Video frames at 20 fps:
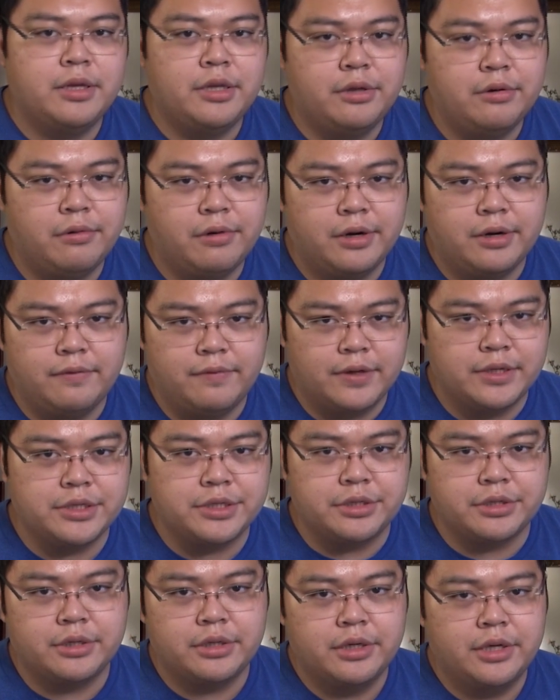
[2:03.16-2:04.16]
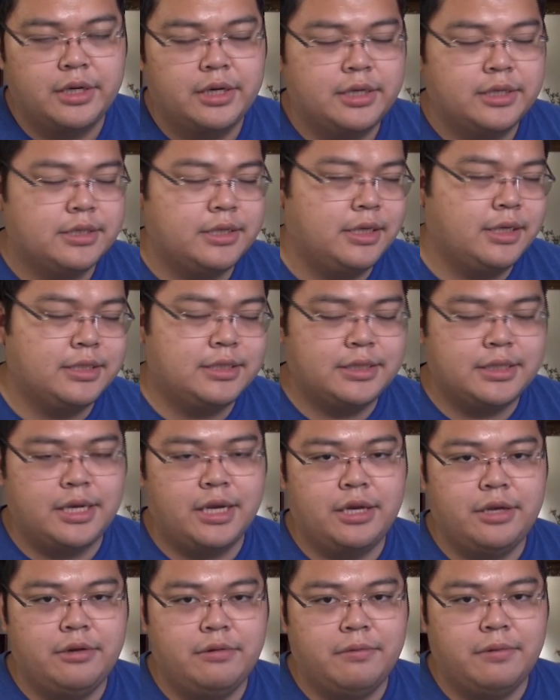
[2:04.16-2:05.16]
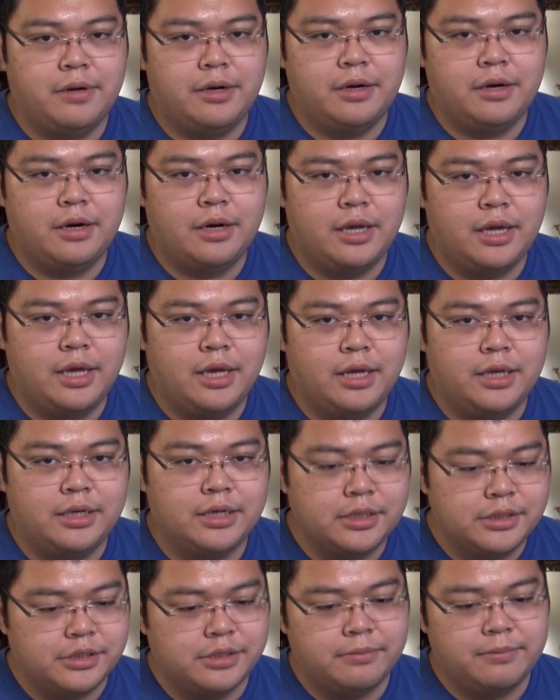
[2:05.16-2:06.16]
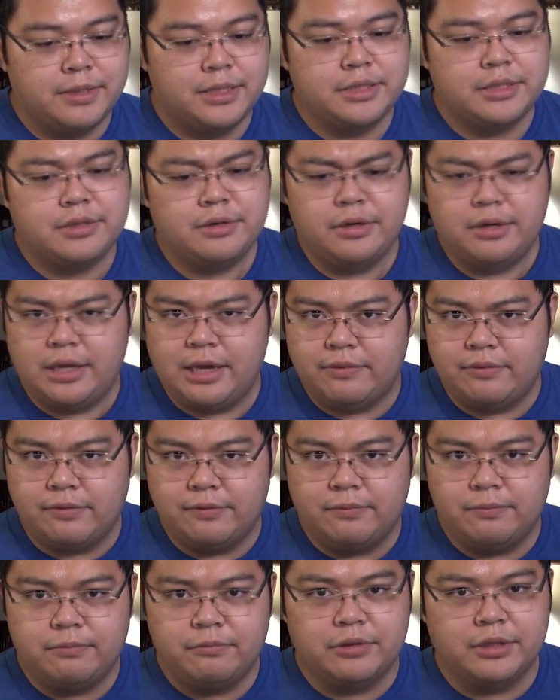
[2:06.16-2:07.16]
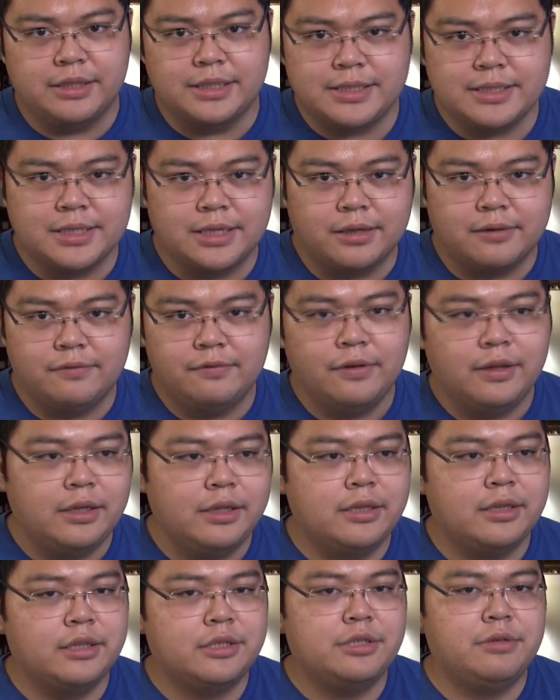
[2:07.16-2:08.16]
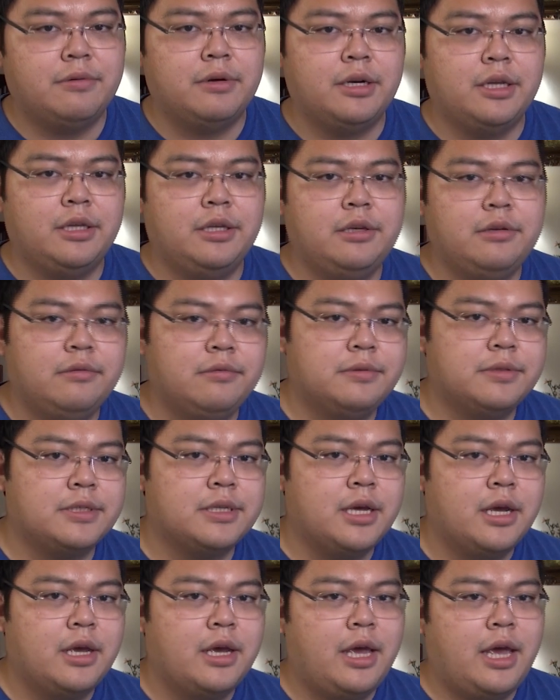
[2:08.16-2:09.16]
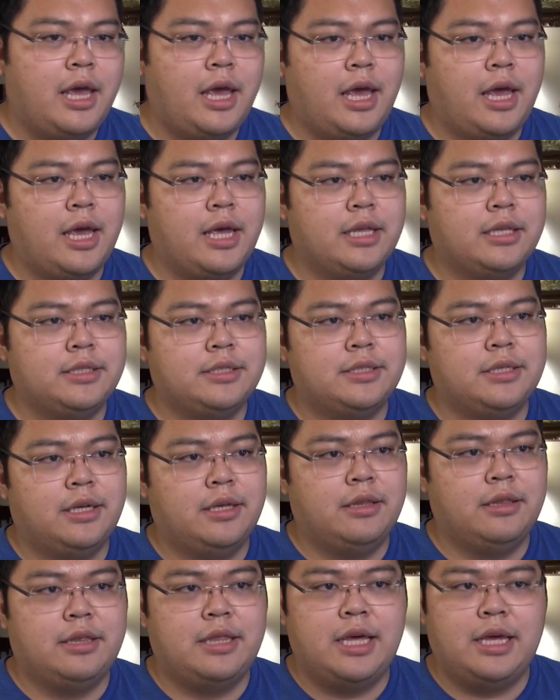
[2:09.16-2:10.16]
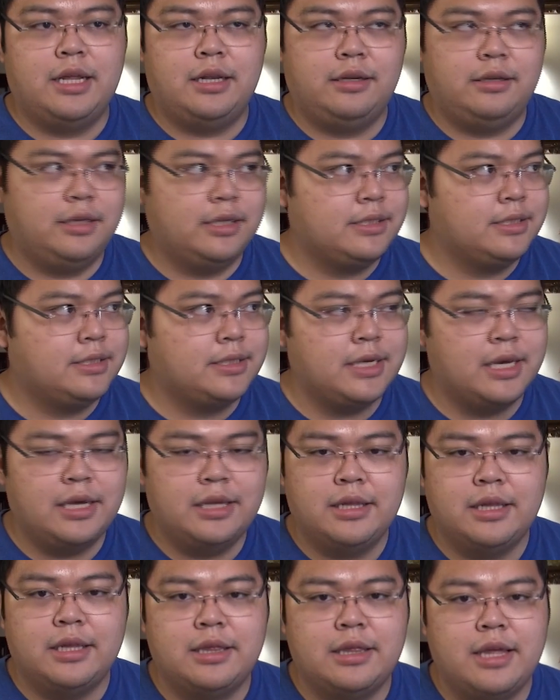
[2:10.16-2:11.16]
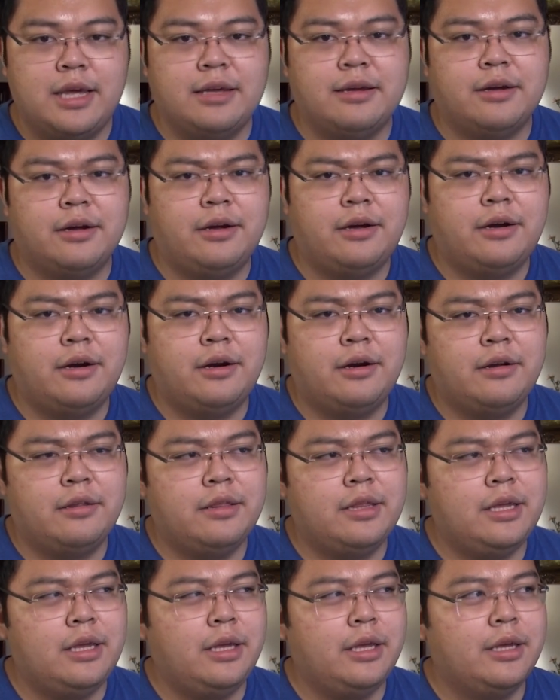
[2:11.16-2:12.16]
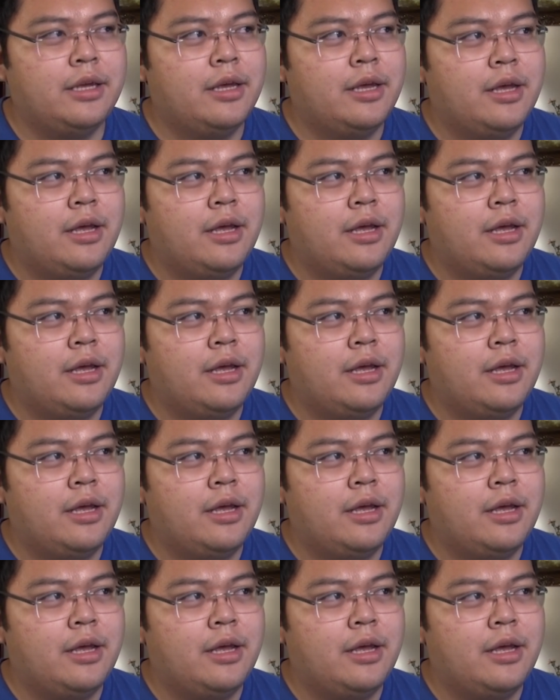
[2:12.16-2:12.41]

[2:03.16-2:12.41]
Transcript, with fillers: your adventure. So let's say you are a dungeon master and you have a really sick villain that you want to use, and they let's say that they are the